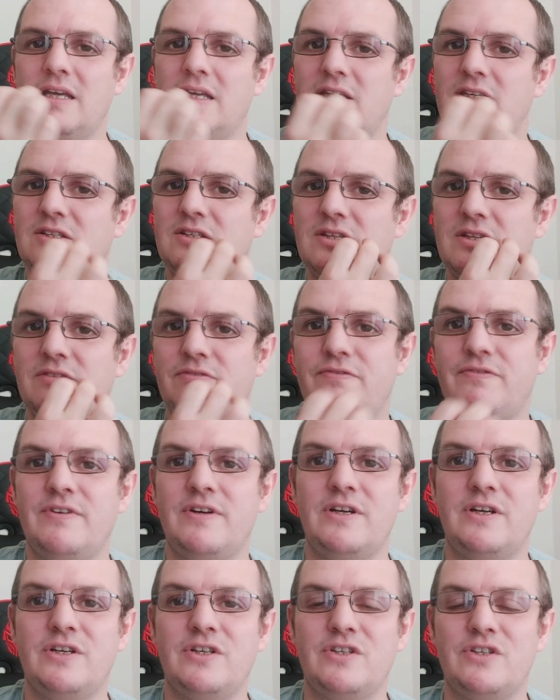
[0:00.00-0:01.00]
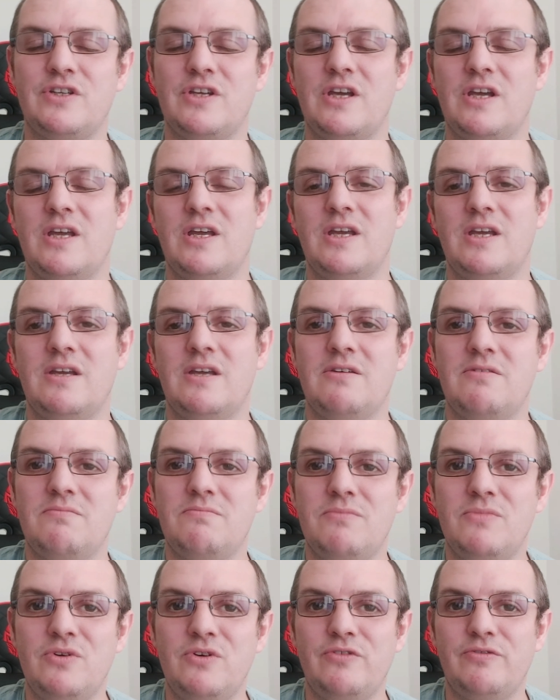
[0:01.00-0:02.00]
it's the first
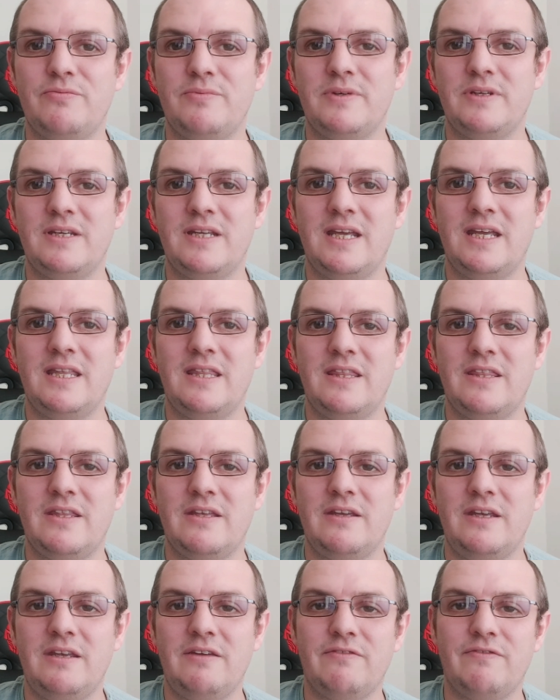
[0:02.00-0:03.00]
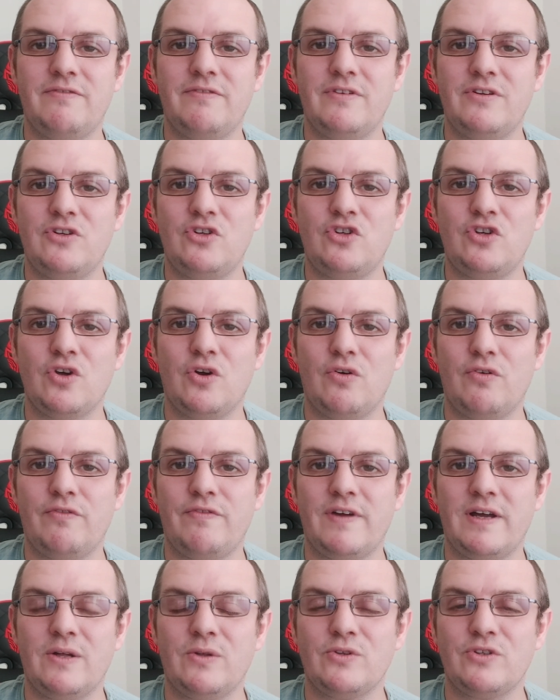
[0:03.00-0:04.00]
movement in the
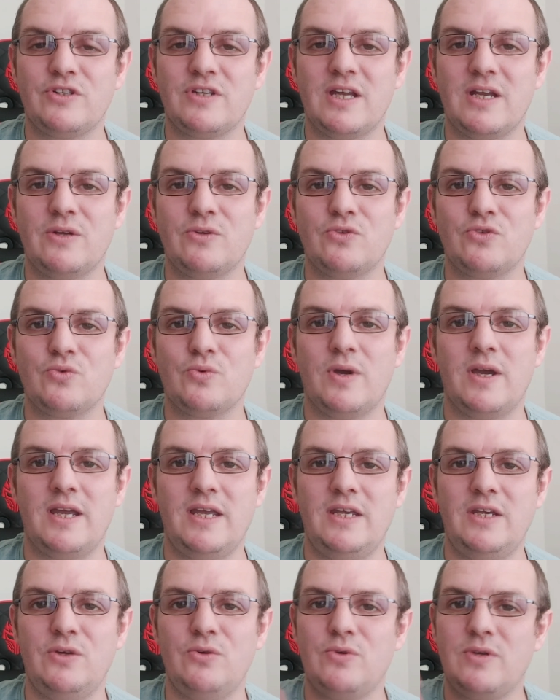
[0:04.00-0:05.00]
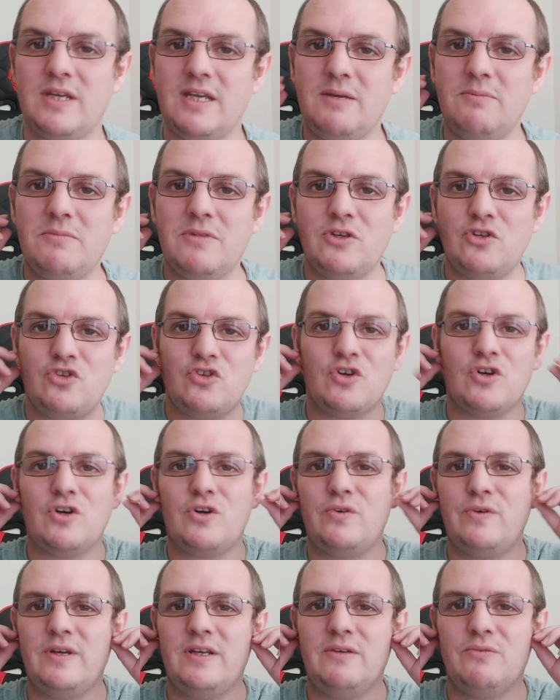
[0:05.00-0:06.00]
short vowel sounds where you keep the
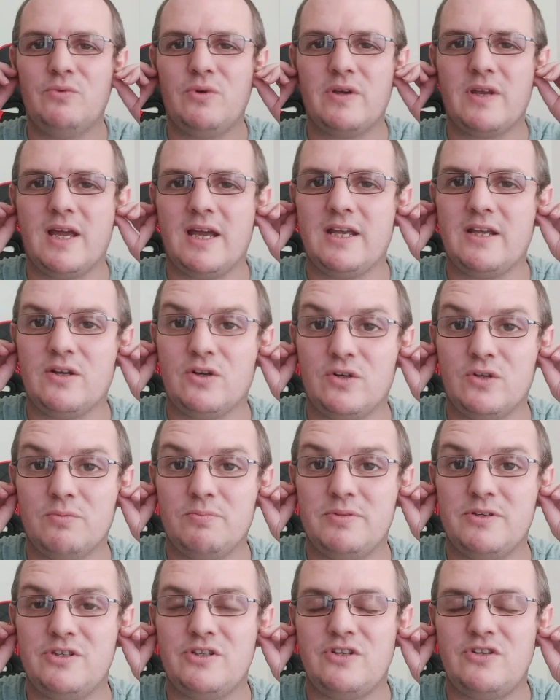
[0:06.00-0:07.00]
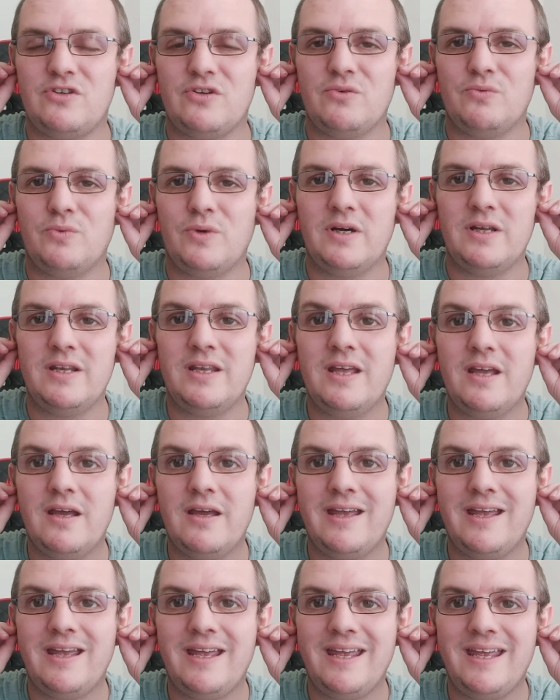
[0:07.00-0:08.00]
jaw in what I call position 1,
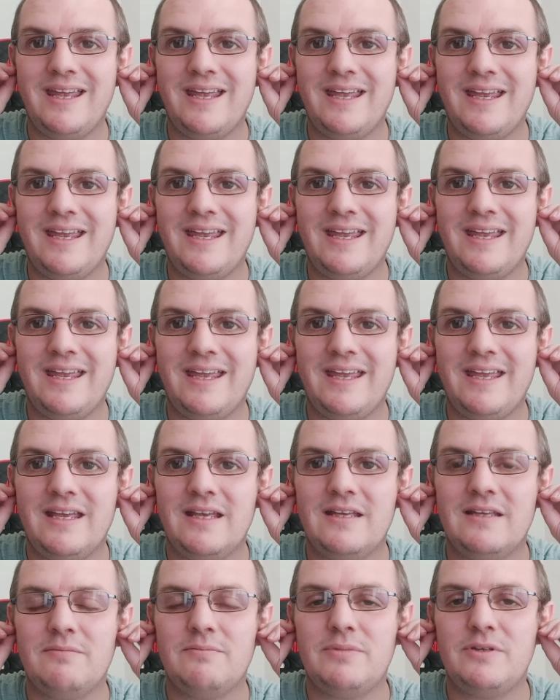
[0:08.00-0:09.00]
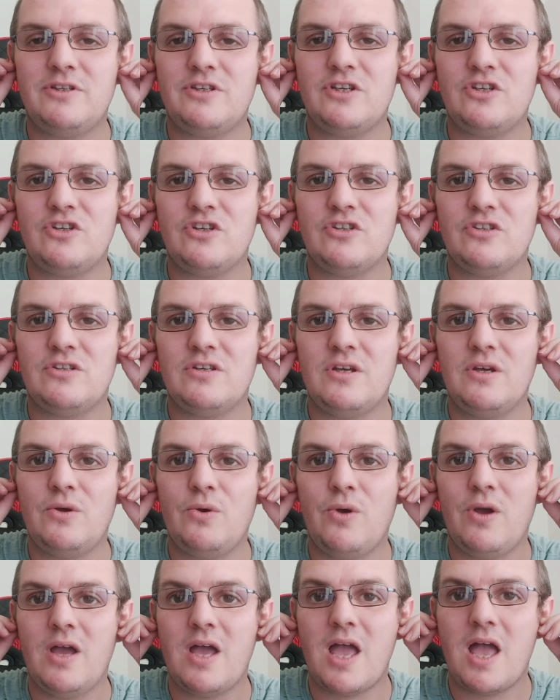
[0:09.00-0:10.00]
position
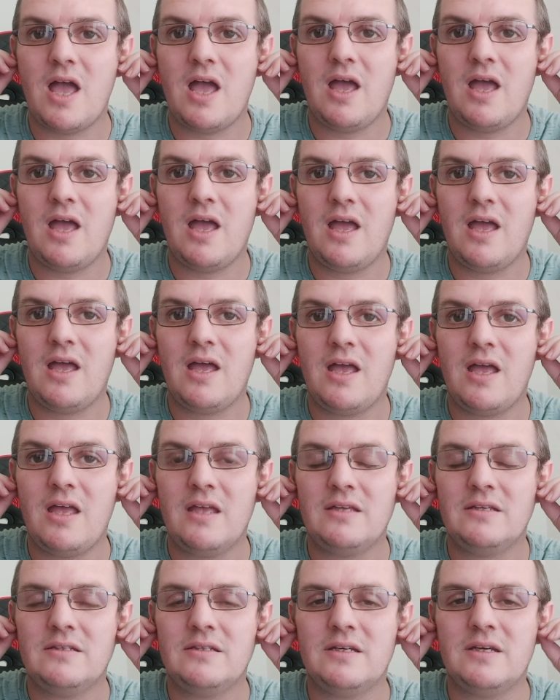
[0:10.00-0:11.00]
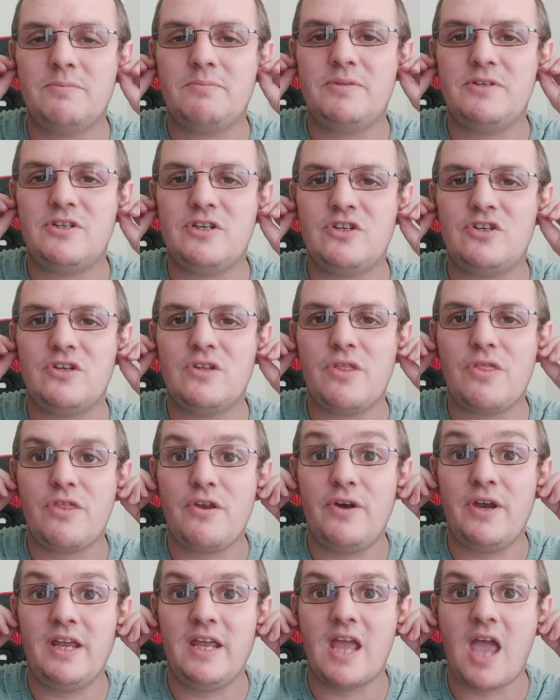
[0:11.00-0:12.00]
2, and position
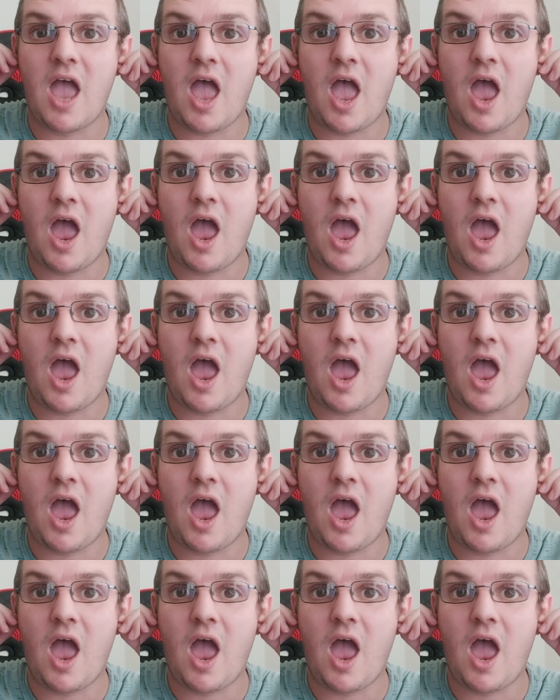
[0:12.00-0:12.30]
3.